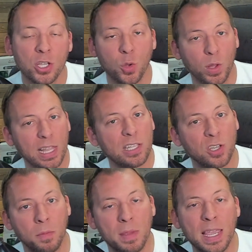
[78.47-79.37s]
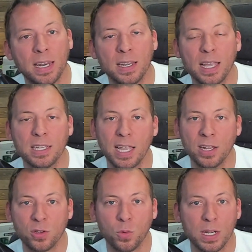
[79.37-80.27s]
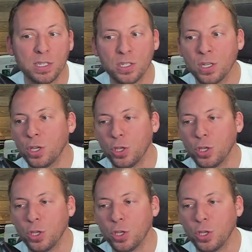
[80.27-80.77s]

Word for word: So what that's going to mean is increased